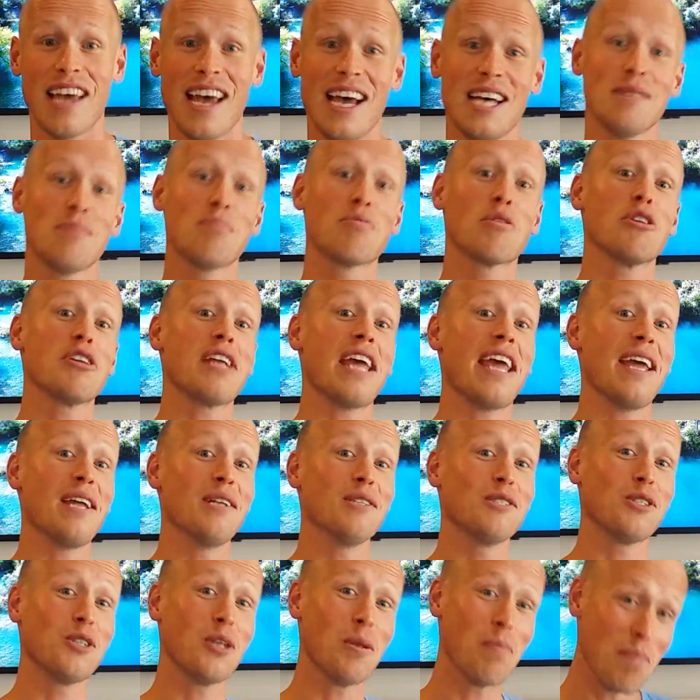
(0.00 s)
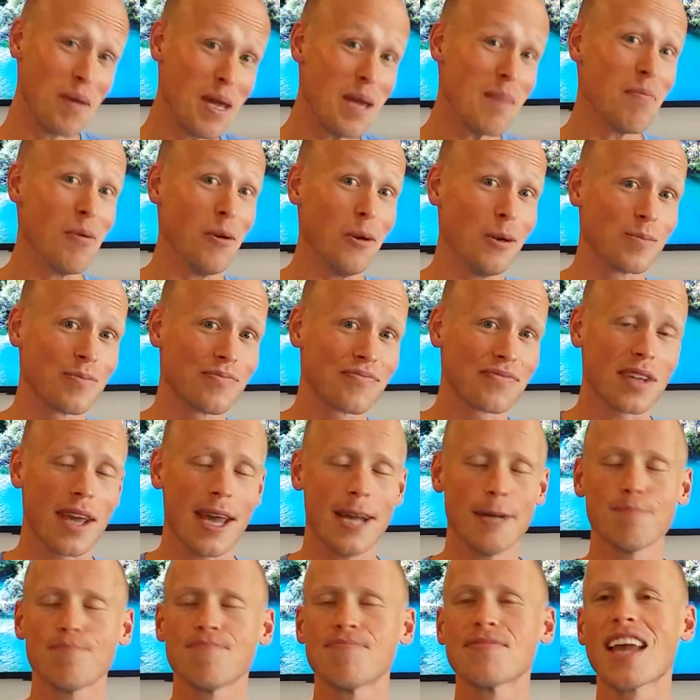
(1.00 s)
as pertains to people,
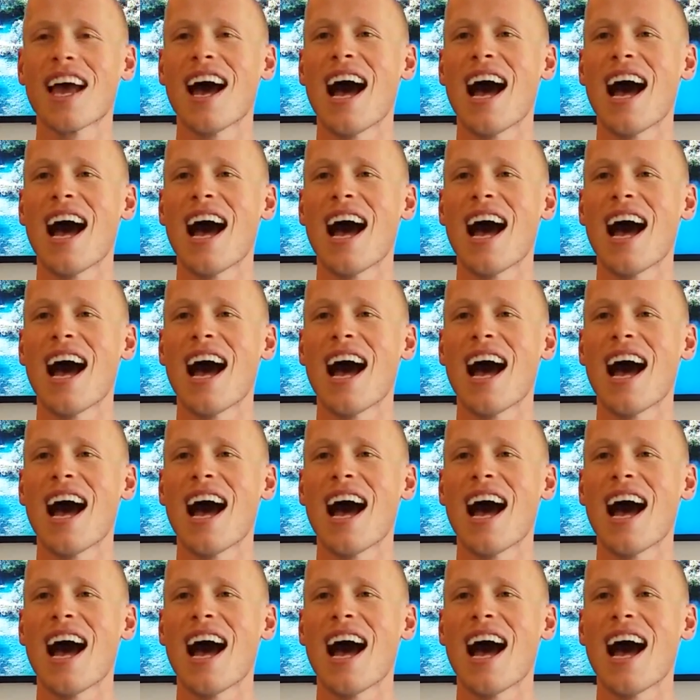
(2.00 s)
okay?